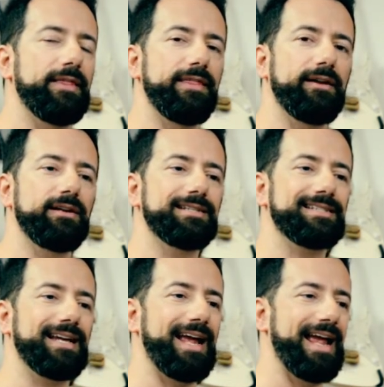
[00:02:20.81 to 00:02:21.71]
there
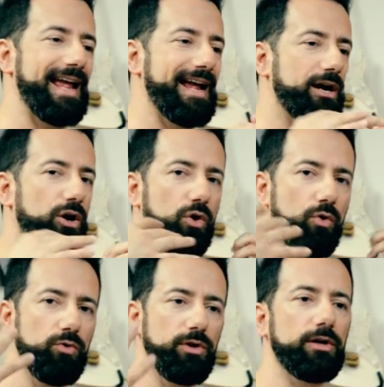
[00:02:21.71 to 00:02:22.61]
is a
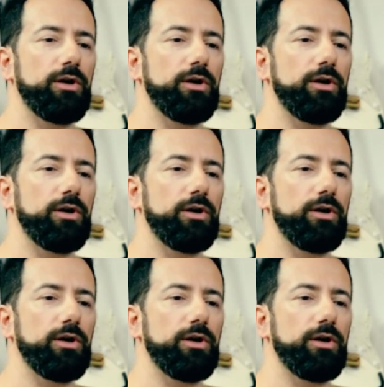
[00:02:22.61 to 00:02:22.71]
whole